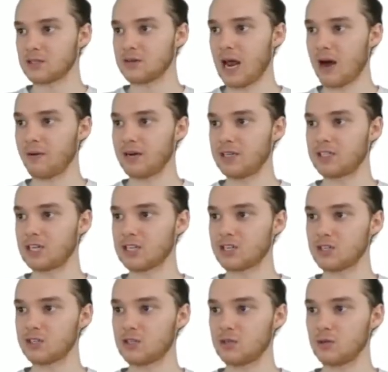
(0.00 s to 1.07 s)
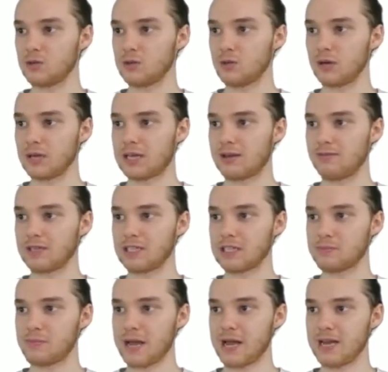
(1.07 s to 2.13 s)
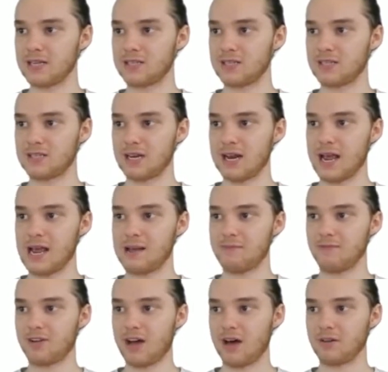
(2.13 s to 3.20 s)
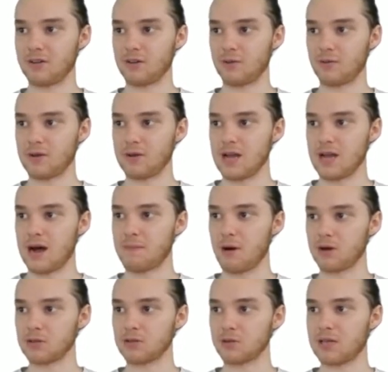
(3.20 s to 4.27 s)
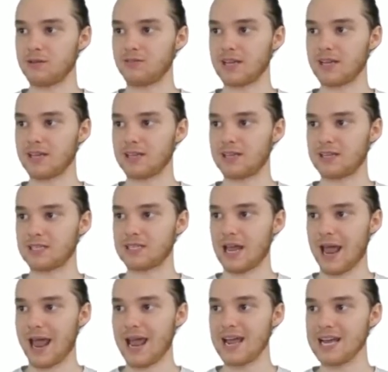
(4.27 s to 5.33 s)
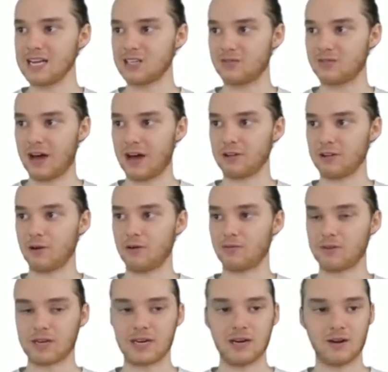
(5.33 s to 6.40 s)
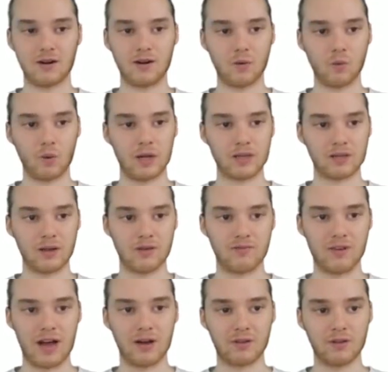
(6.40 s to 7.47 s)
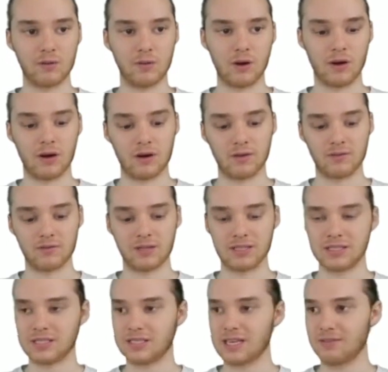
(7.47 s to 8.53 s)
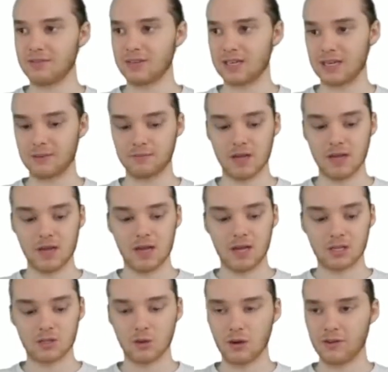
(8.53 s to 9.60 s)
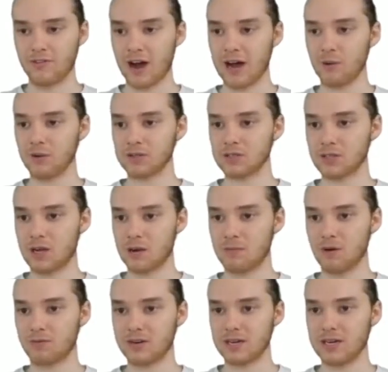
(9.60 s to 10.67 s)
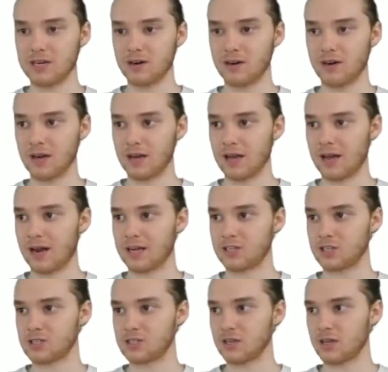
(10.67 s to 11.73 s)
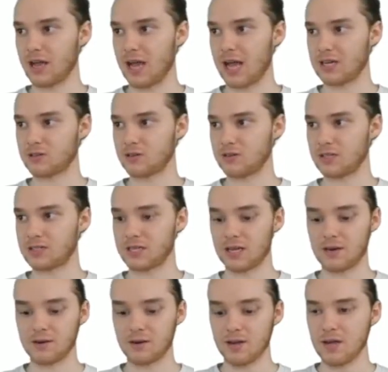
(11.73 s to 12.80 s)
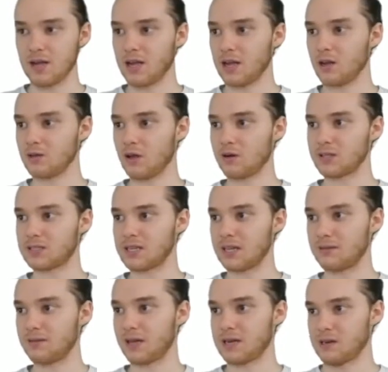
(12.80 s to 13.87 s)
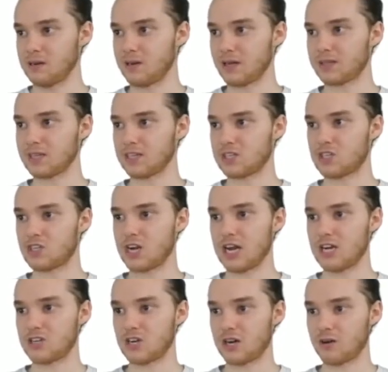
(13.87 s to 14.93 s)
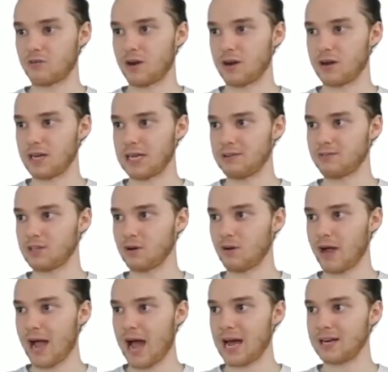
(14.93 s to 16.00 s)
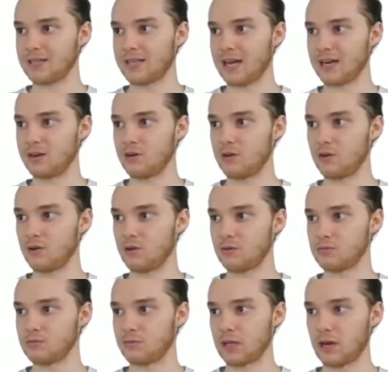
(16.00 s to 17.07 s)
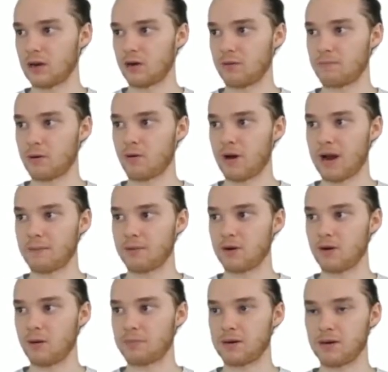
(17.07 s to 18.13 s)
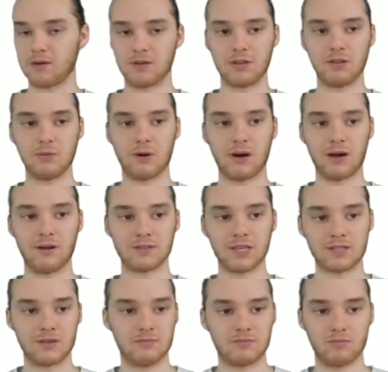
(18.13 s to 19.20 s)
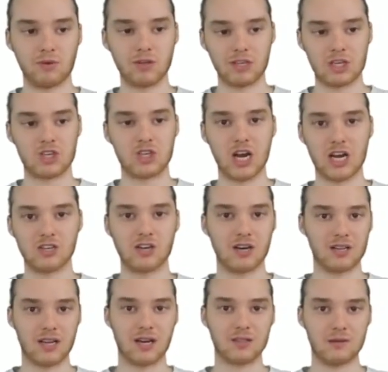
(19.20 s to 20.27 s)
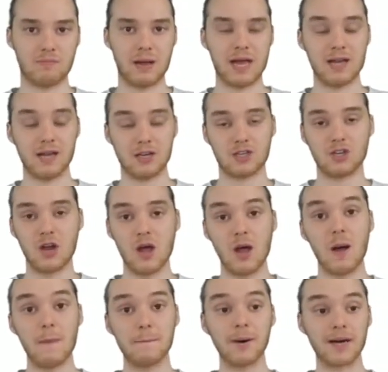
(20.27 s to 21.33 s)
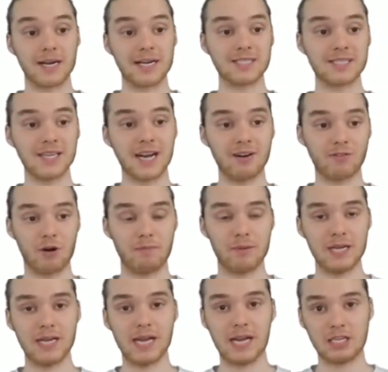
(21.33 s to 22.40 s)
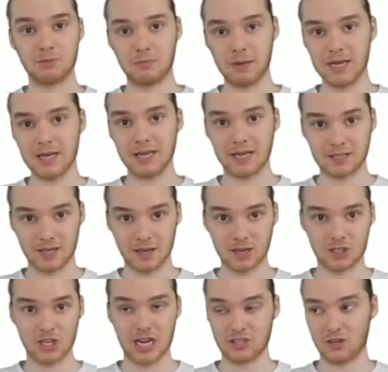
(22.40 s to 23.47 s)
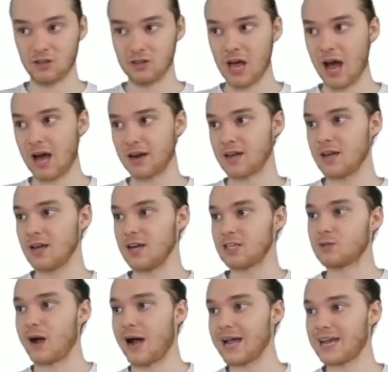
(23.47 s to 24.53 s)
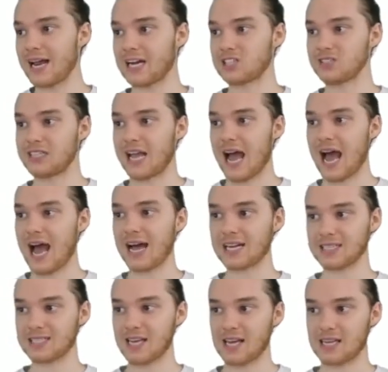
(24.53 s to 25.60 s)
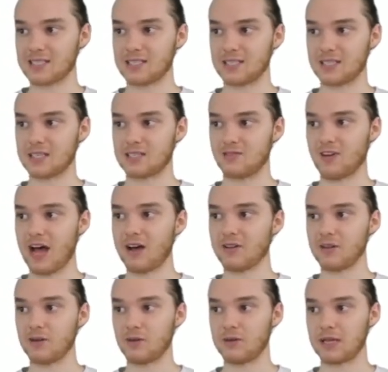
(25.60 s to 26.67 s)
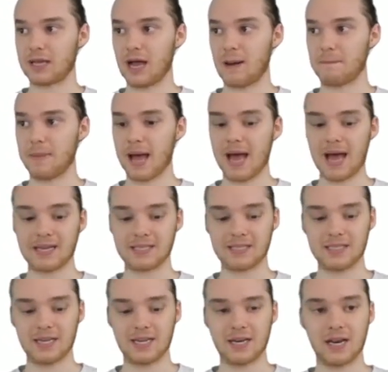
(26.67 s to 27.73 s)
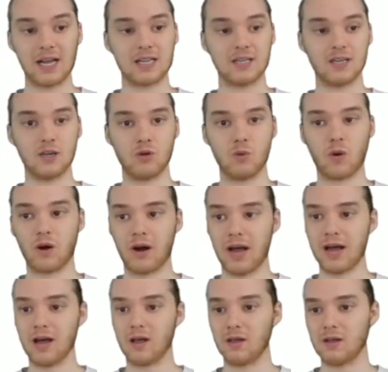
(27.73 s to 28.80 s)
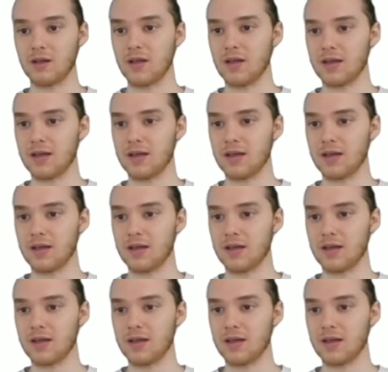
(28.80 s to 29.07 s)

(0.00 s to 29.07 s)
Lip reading: So now in addition to giving this page this name value, I'm also giving it this age value over here with a value of 70. So if I was to come over here and I just like entered this in, you'll notice that like nothing's changing, right? Even though I added that new, parameter up here in the URL, it doesn't really change anything on the page. But inside of our PHP, it's going to change a lot. So I could actually access this value that got passed in the URL.